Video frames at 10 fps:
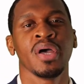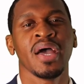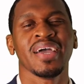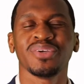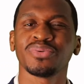
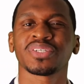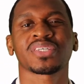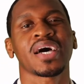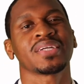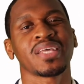And you just
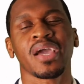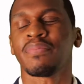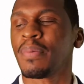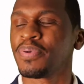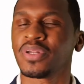like, damn,
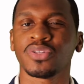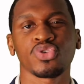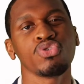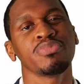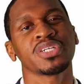I put in
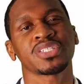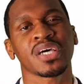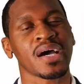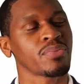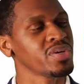too much
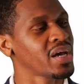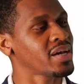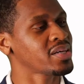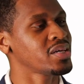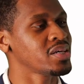time. We
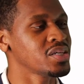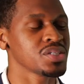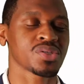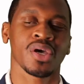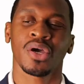got
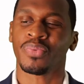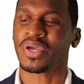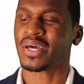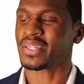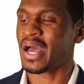kids, we
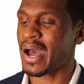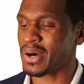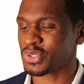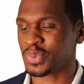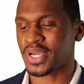got the
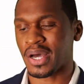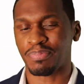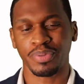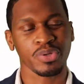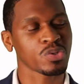house, we got
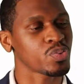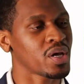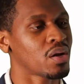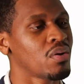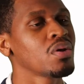bills, we
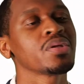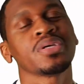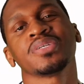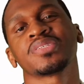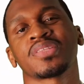got all of
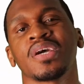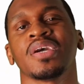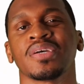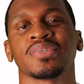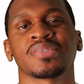these
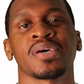things.